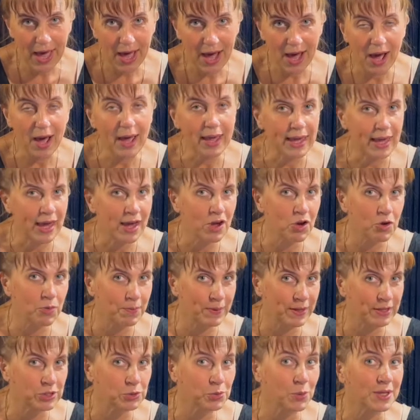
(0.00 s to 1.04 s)
I hope
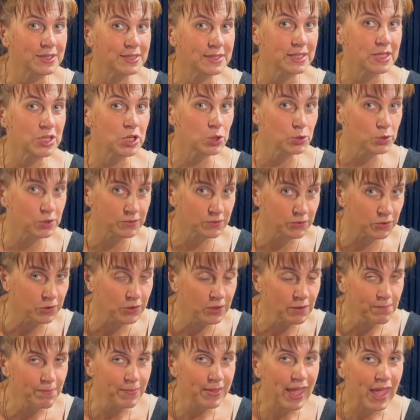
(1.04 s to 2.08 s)
it was
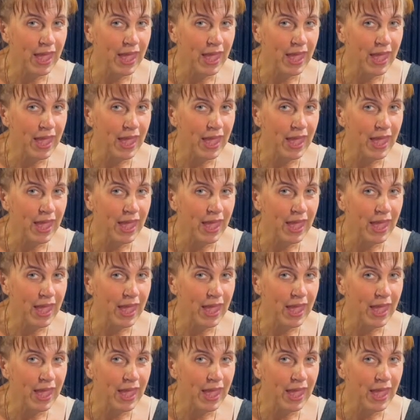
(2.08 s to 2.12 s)
useful.